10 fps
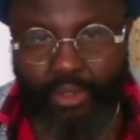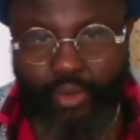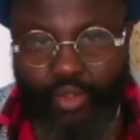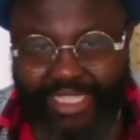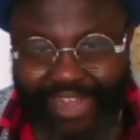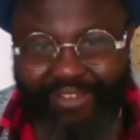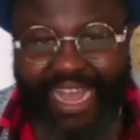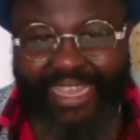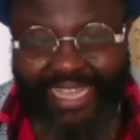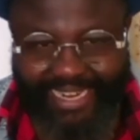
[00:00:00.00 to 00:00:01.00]
to
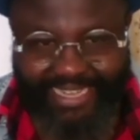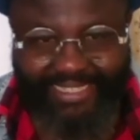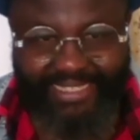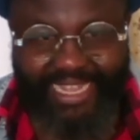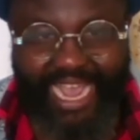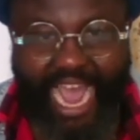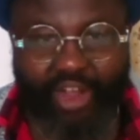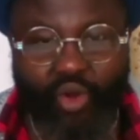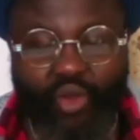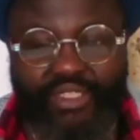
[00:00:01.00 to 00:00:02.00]
several killings
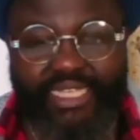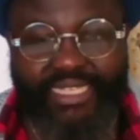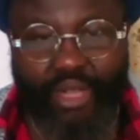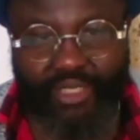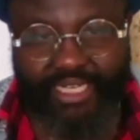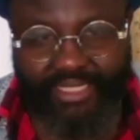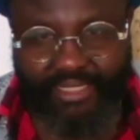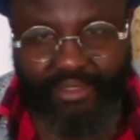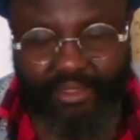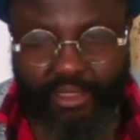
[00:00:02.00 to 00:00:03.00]
across the
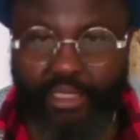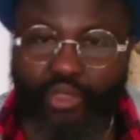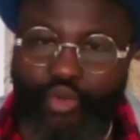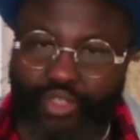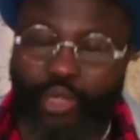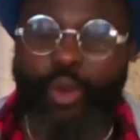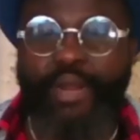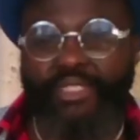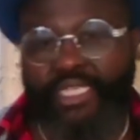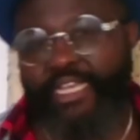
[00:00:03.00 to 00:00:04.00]
southeast. You see what
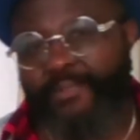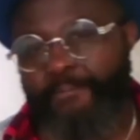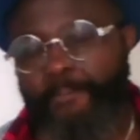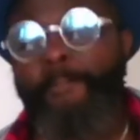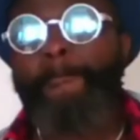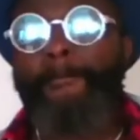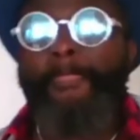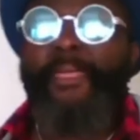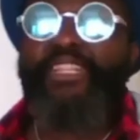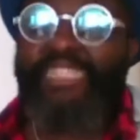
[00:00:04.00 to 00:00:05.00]
I'm saying?
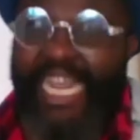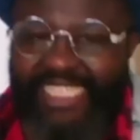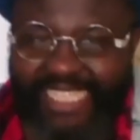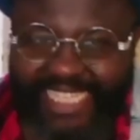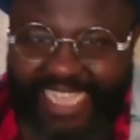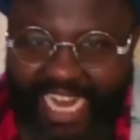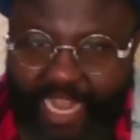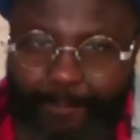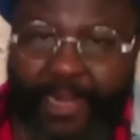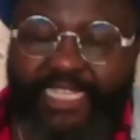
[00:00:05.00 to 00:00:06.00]
That is
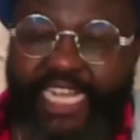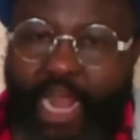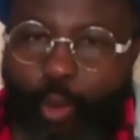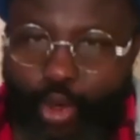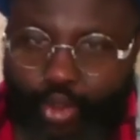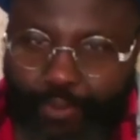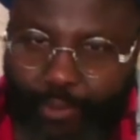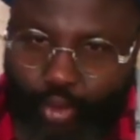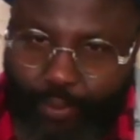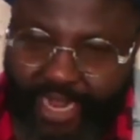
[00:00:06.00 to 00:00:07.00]
exactly place that I want you
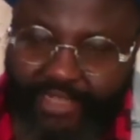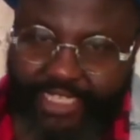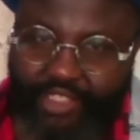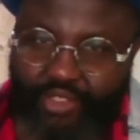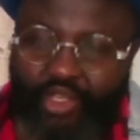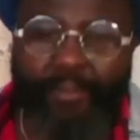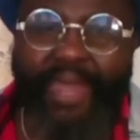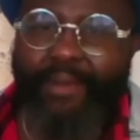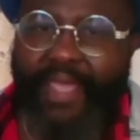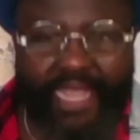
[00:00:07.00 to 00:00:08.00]
people to pay attention. Don't
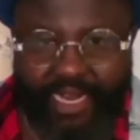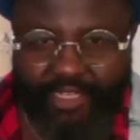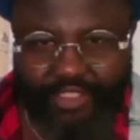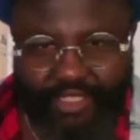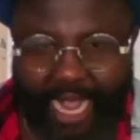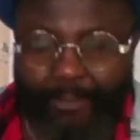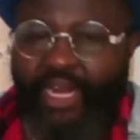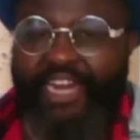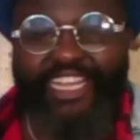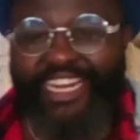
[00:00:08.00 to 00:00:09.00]
mind my English. I'm
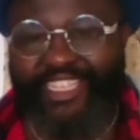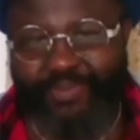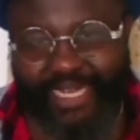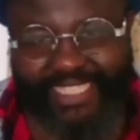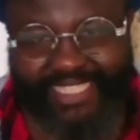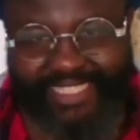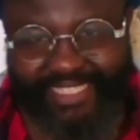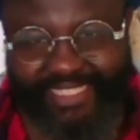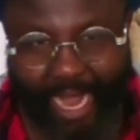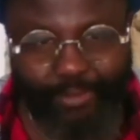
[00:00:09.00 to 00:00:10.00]
not an Englishman.
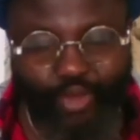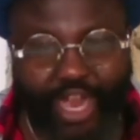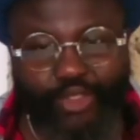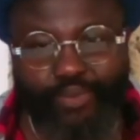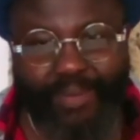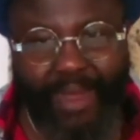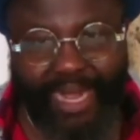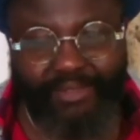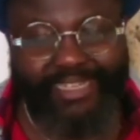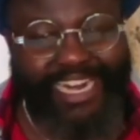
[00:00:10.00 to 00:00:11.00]
I'm trying to my,
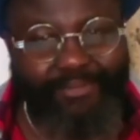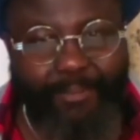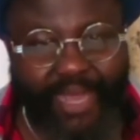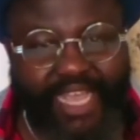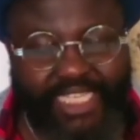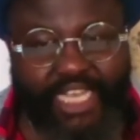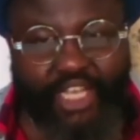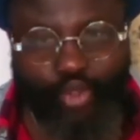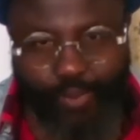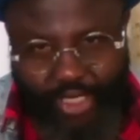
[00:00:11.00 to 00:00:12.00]
I'm trying my
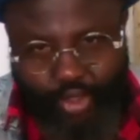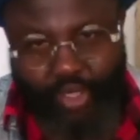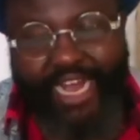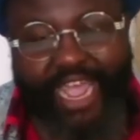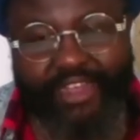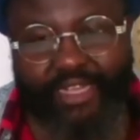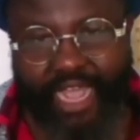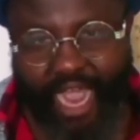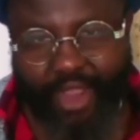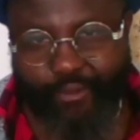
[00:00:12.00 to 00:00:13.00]
best to make sure that I
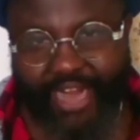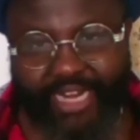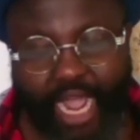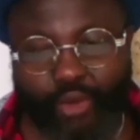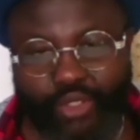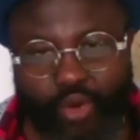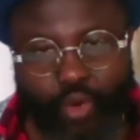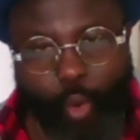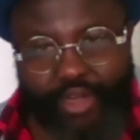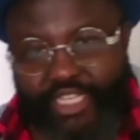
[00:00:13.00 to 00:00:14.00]
I read out
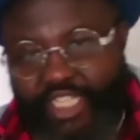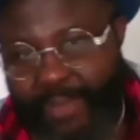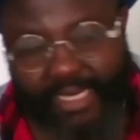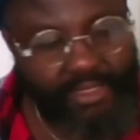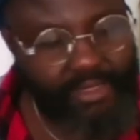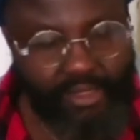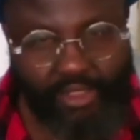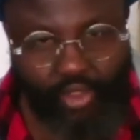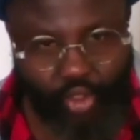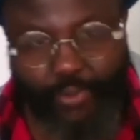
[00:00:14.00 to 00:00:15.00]
what this man
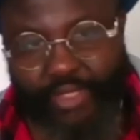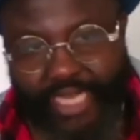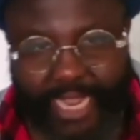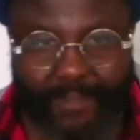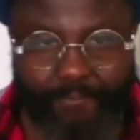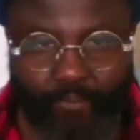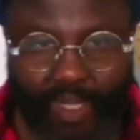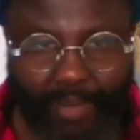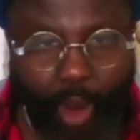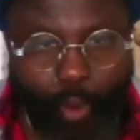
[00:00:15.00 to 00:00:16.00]
just put there.
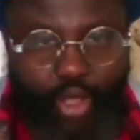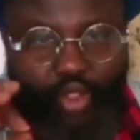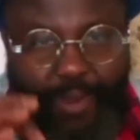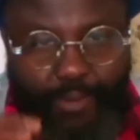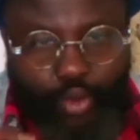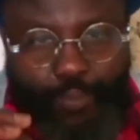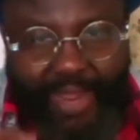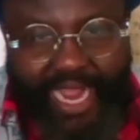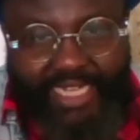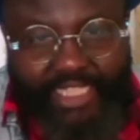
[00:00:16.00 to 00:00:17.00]
But I want you people to
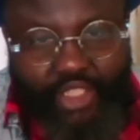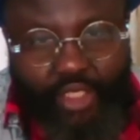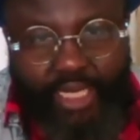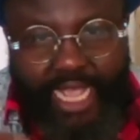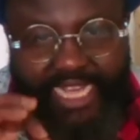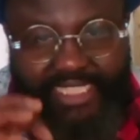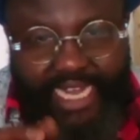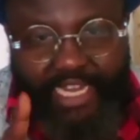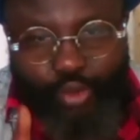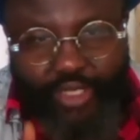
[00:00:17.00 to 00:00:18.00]
pay attention
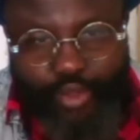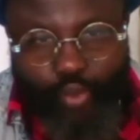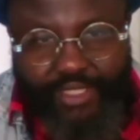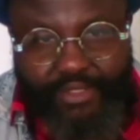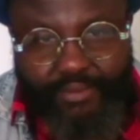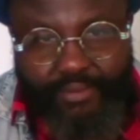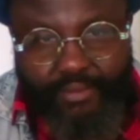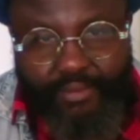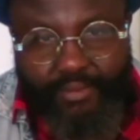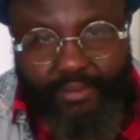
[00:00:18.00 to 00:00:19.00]
exactly to this one.
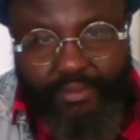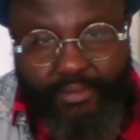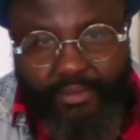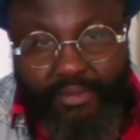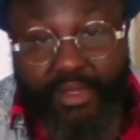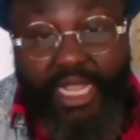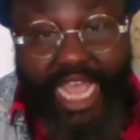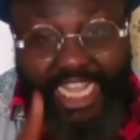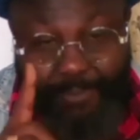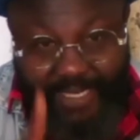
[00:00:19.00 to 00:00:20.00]

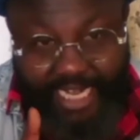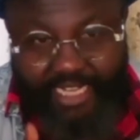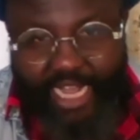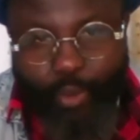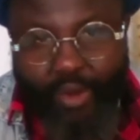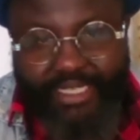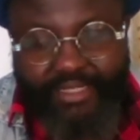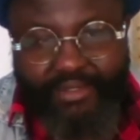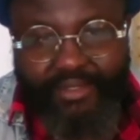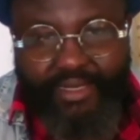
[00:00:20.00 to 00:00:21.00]
Especially that one.
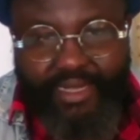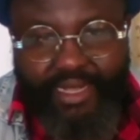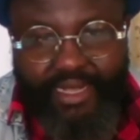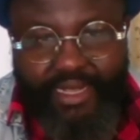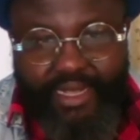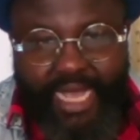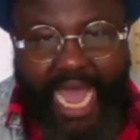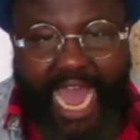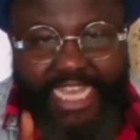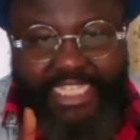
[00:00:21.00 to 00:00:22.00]

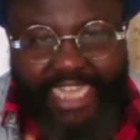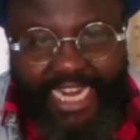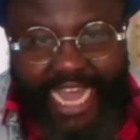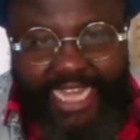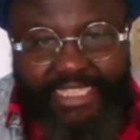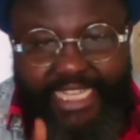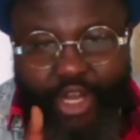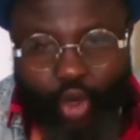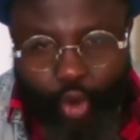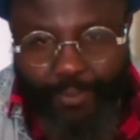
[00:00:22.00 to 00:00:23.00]
I challenge the
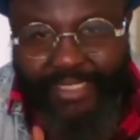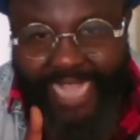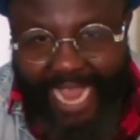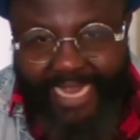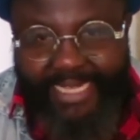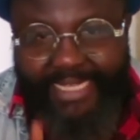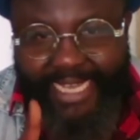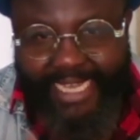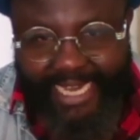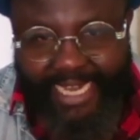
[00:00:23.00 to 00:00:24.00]
group then the
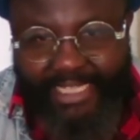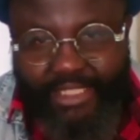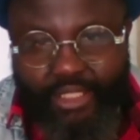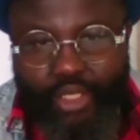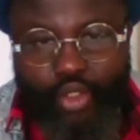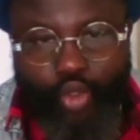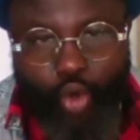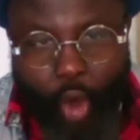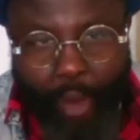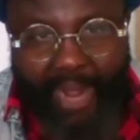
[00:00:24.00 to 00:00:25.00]
killings to
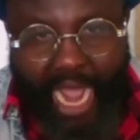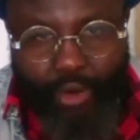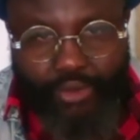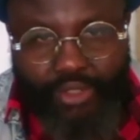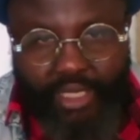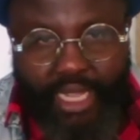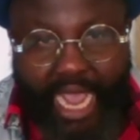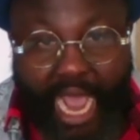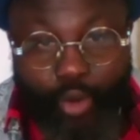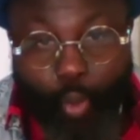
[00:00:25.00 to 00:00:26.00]
come out
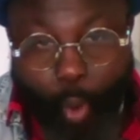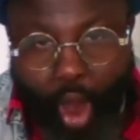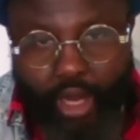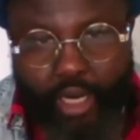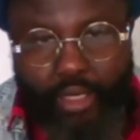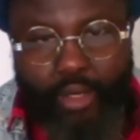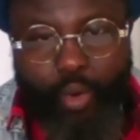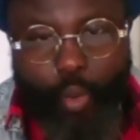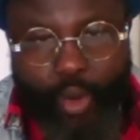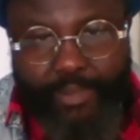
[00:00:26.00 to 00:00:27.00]
and work
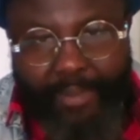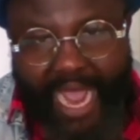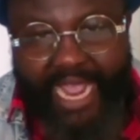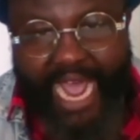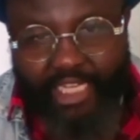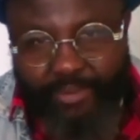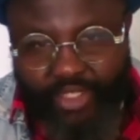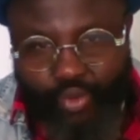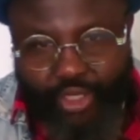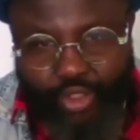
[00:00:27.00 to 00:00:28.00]
with my
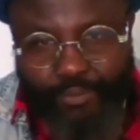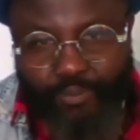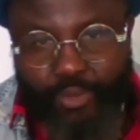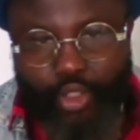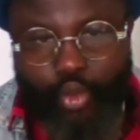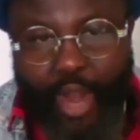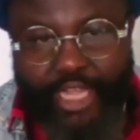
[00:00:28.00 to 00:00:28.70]
administration to